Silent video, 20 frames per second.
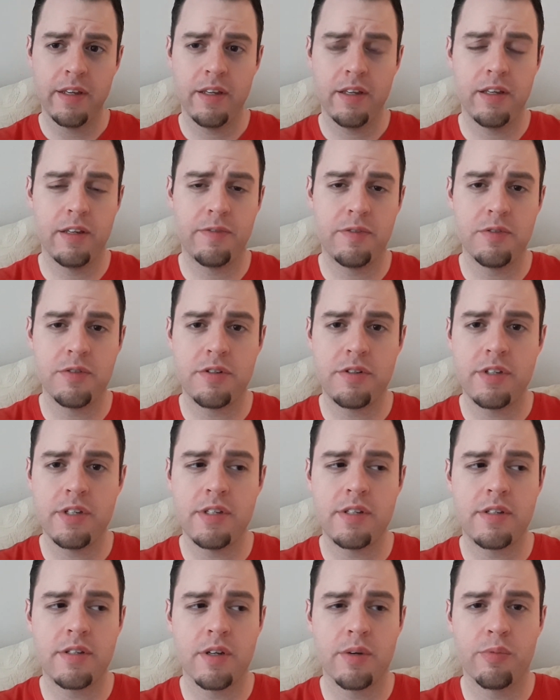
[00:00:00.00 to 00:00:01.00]
If you see
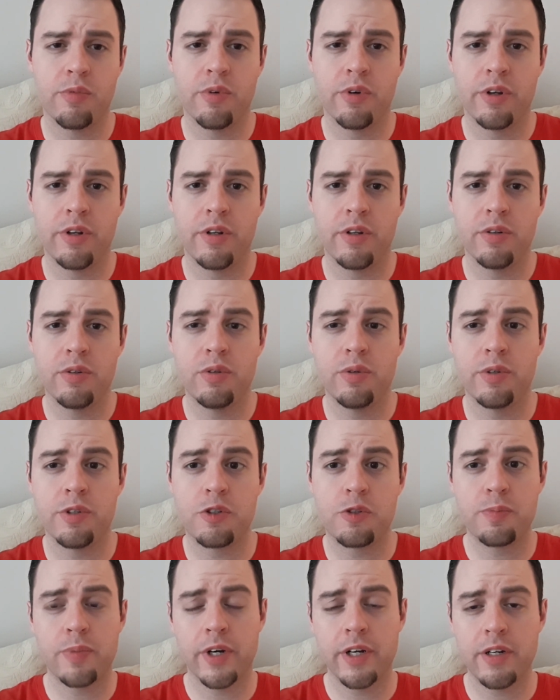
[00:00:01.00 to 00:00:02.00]
someone who
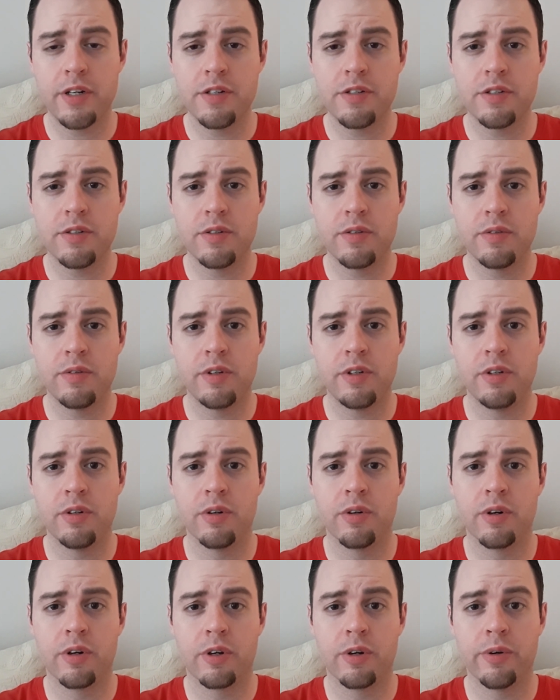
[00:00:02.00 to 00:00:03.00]
inspires you,
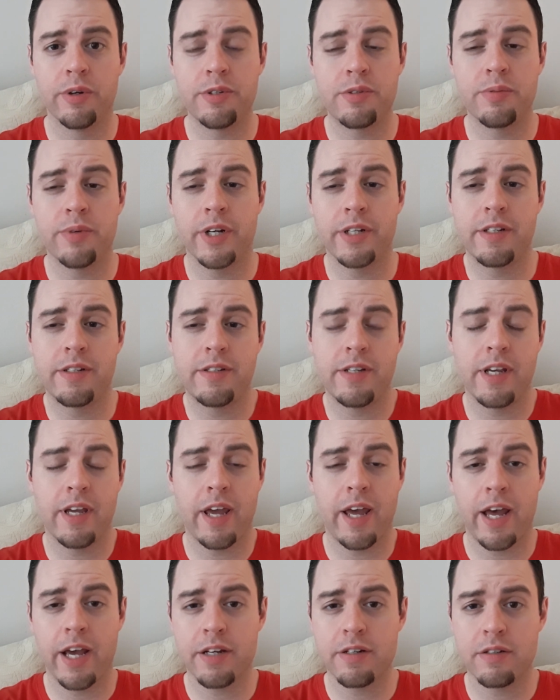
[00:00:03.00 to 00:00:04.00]
you're going to want to take
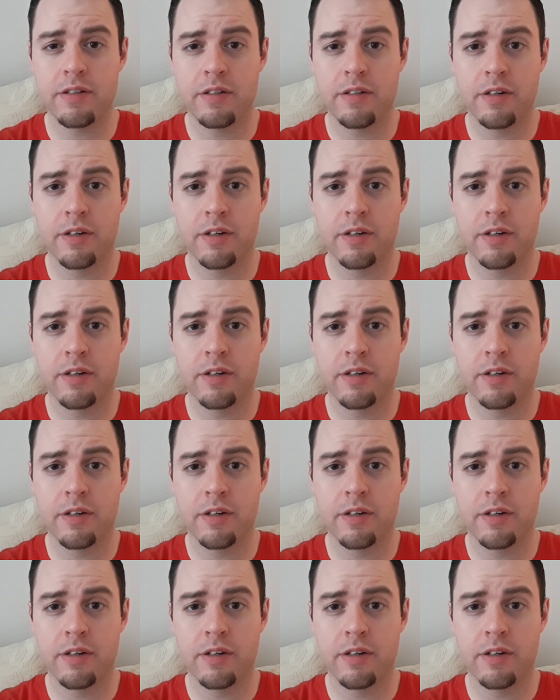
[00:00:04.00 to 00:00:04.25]
action.